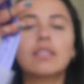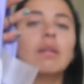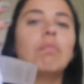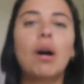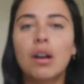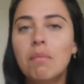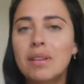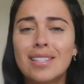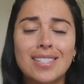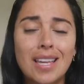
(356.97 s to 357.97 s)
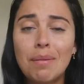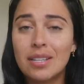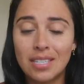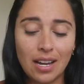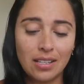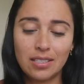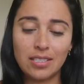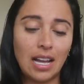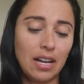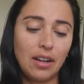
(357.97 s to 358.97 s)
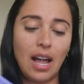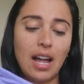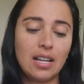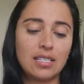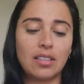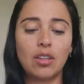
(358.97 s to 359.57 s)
The bottom is the same exact style as